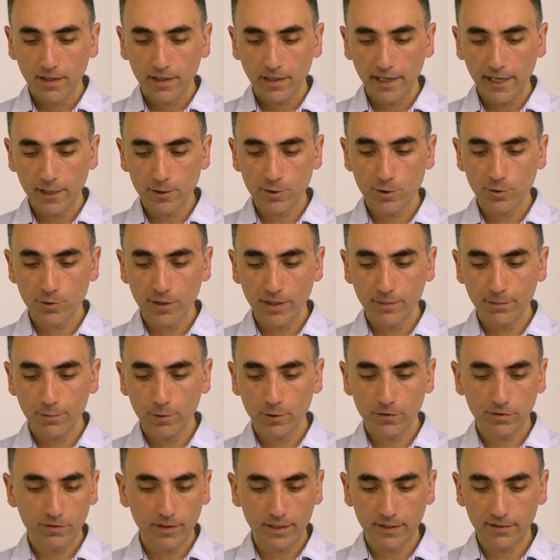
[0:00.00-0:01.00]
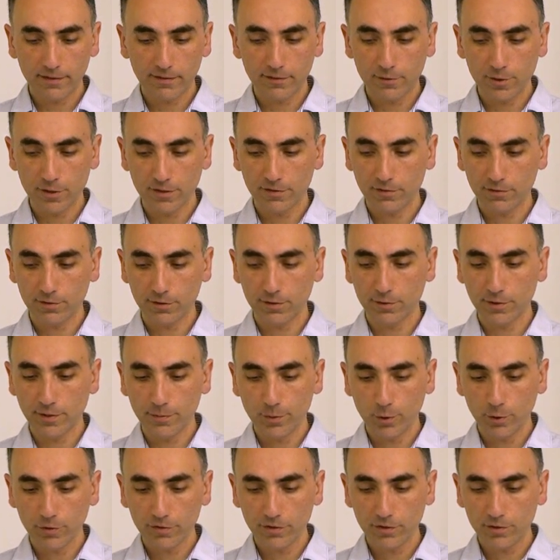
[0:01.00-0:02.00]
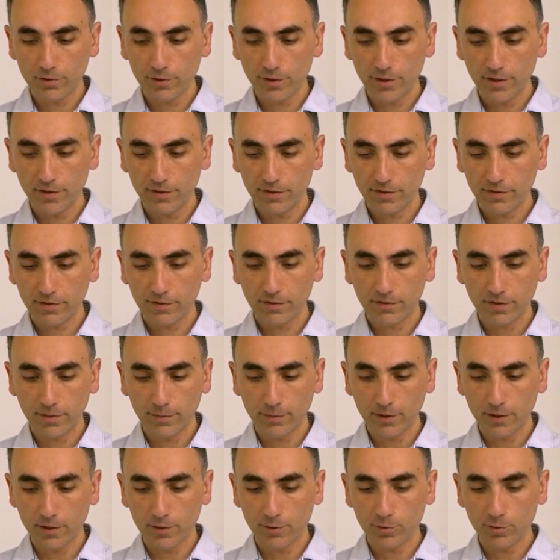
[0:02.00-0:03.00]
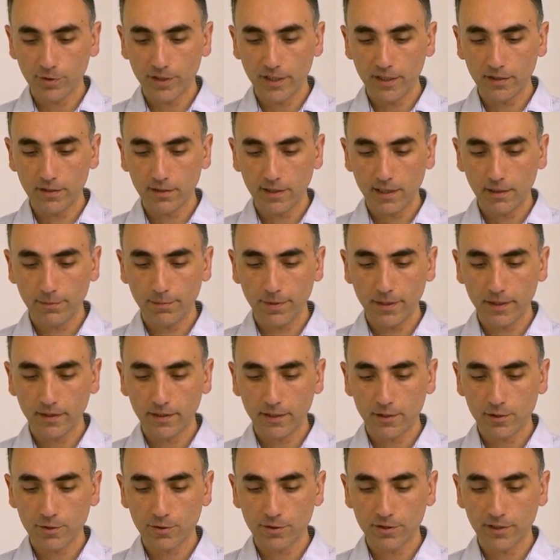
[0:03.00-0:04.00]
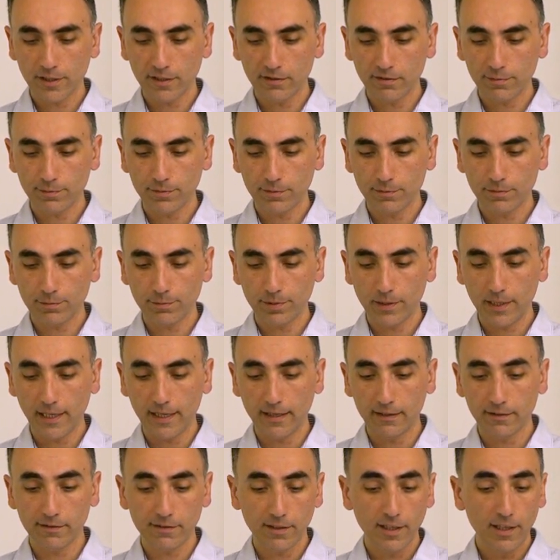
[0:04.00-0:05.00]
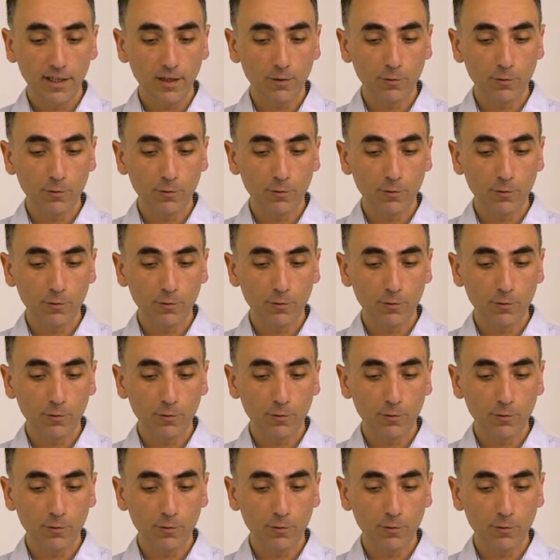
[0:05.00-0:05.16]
Azure repos, that's just repositories, similar to GitHub, and Azure test plans.